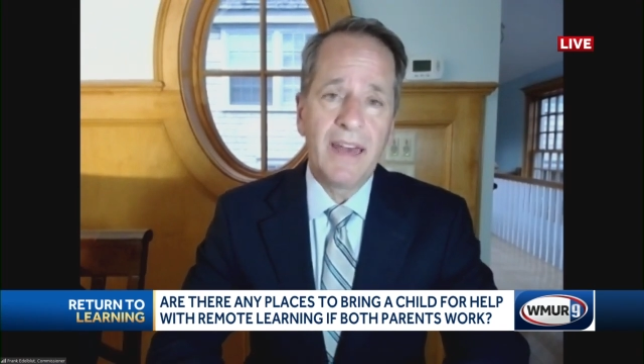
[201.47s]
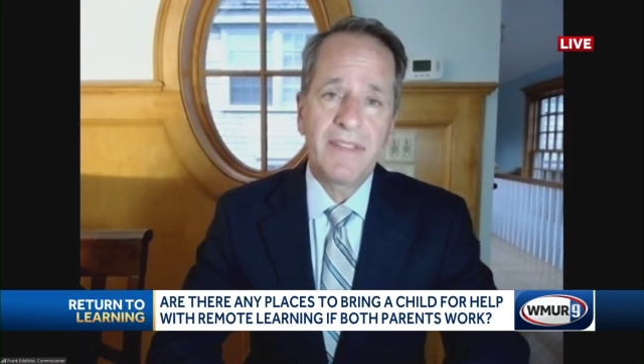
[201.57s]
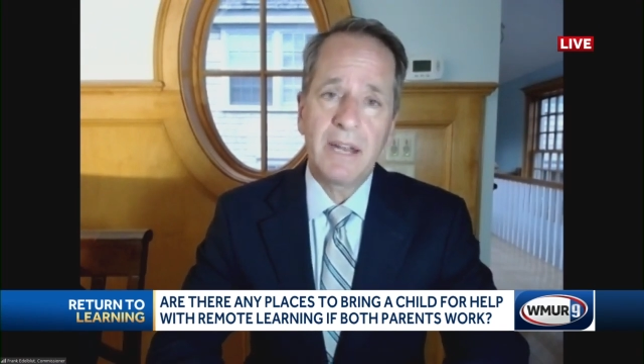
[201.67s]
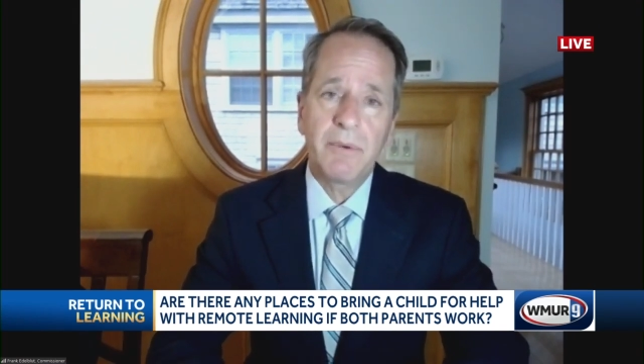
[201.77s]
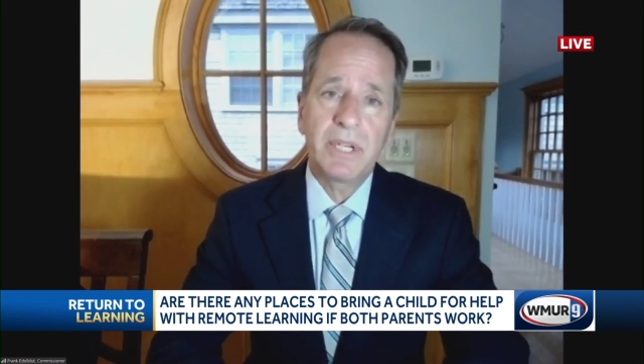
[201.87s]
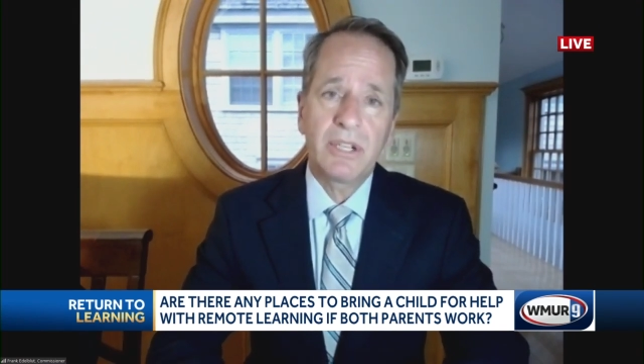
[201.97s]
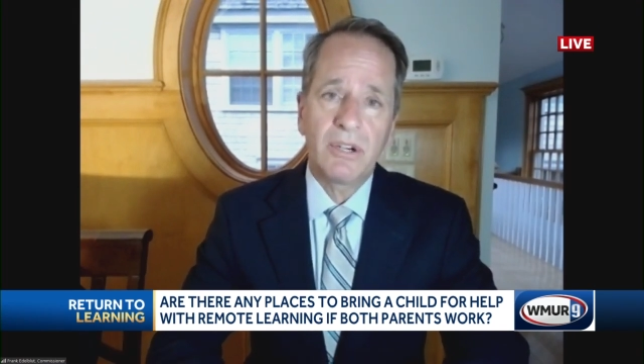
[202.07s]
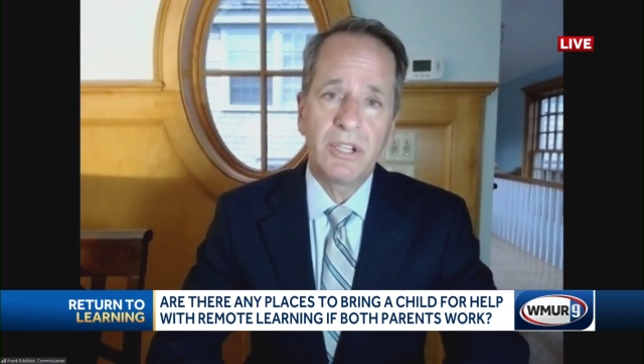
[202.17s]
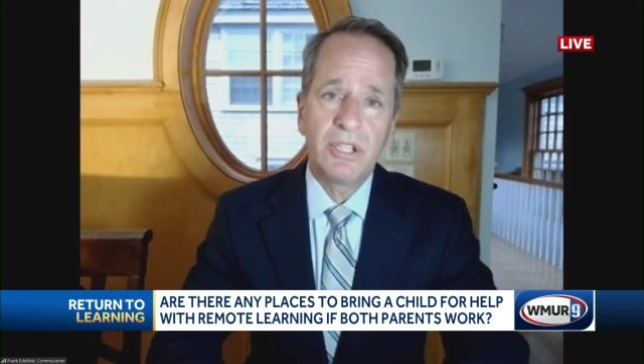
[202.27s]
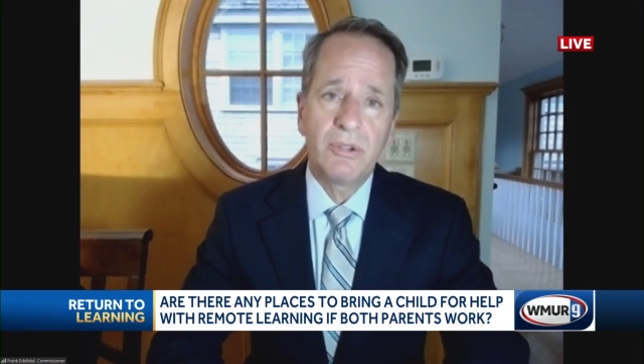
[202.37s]
And then I would
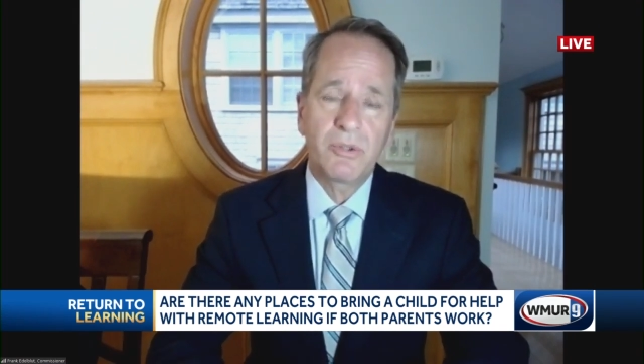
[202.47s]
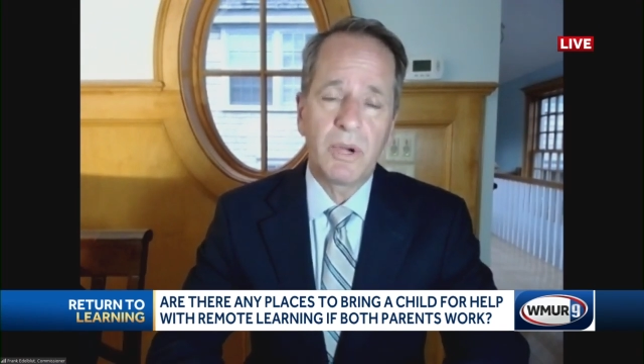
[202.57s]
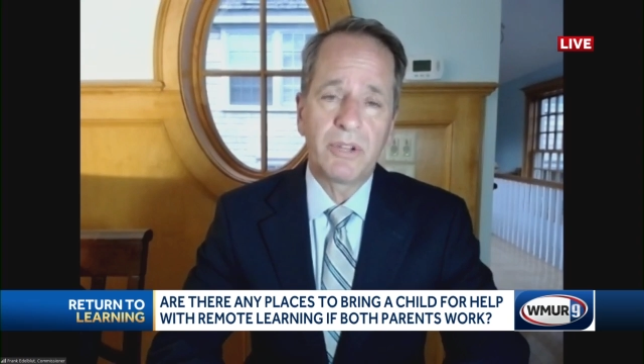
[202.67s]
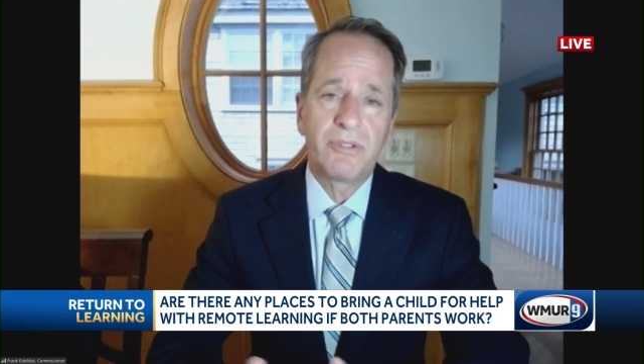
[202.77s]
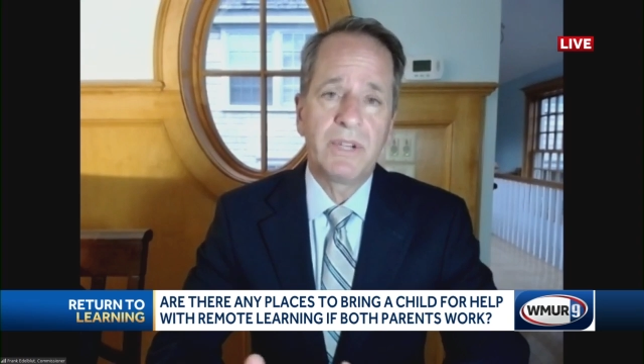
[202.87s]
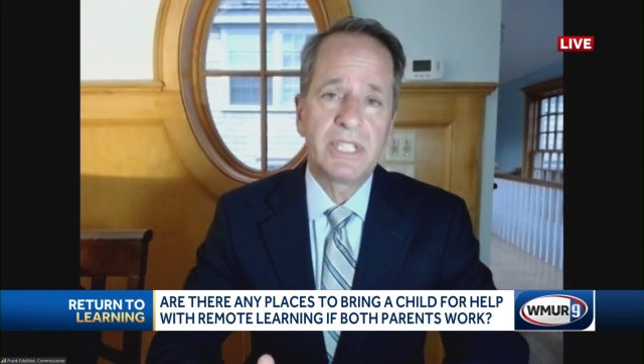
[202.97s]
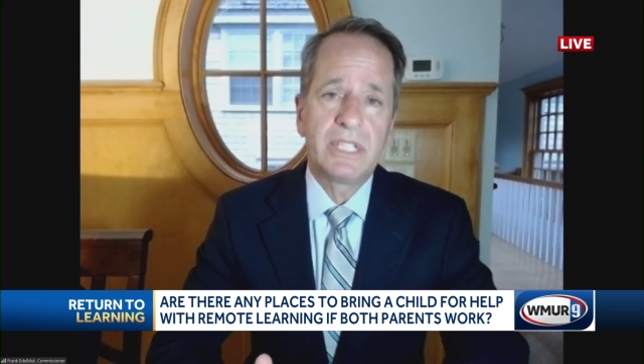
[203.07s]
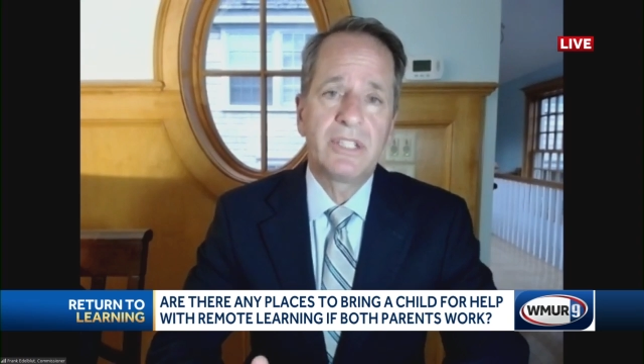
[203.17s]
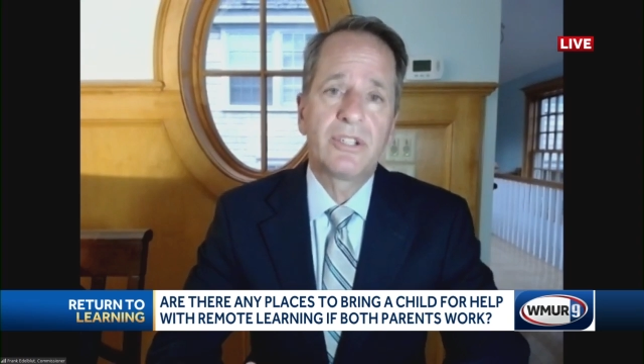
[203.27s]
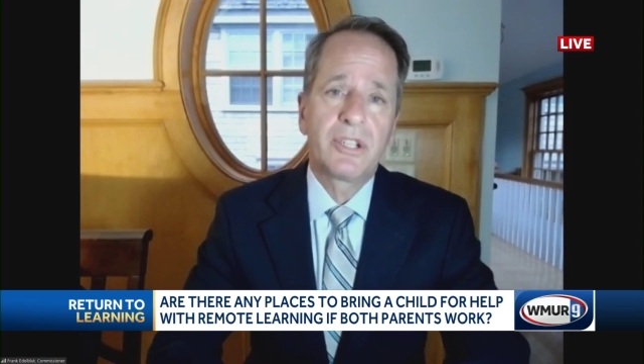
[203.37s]
encourage you as well to reach
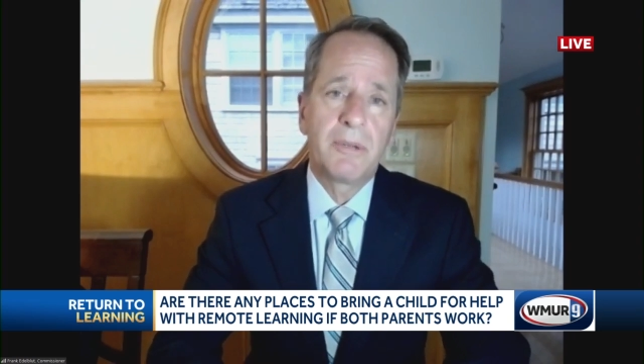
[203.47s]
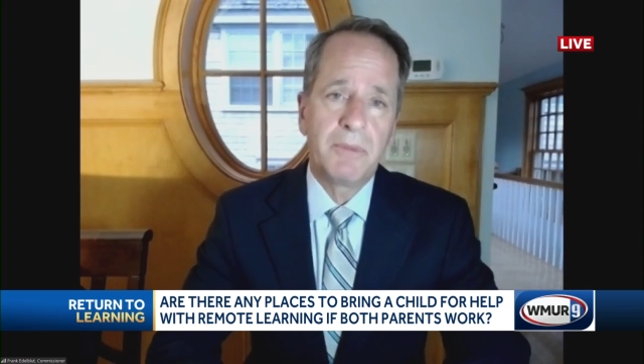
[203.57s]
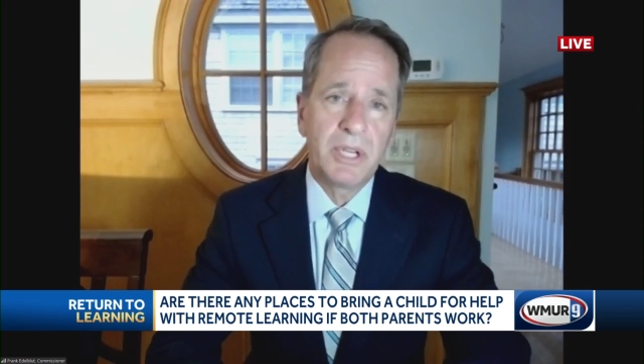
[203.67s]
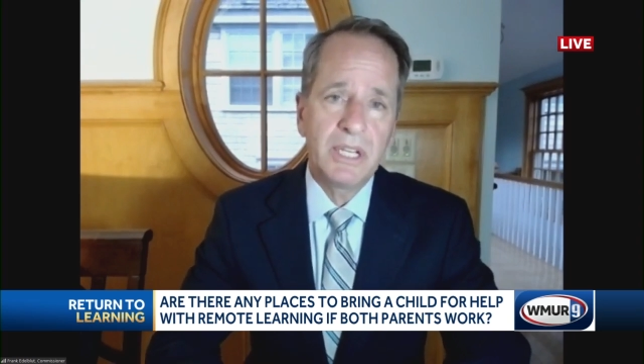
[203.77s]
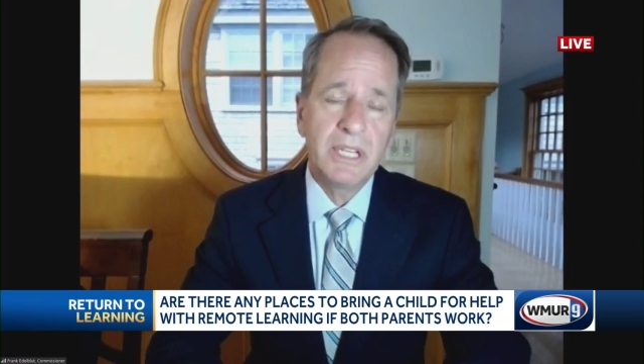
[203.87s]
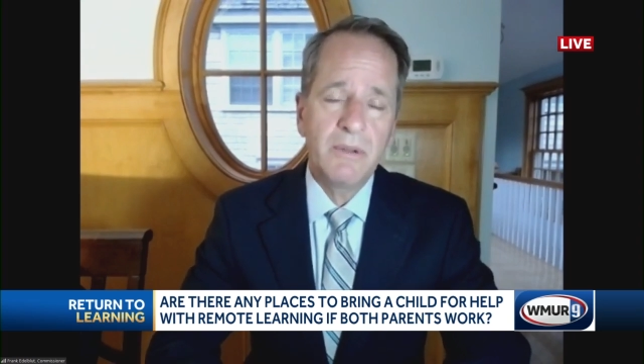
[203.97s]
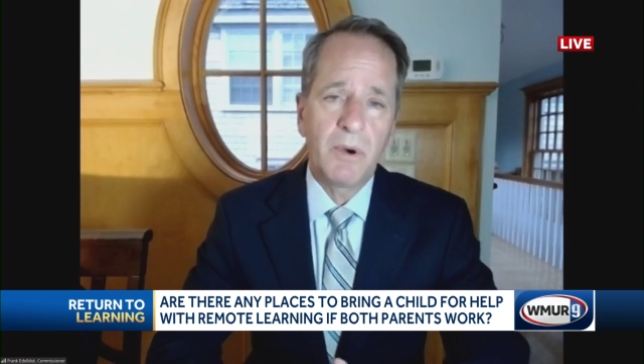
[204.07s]
into your community.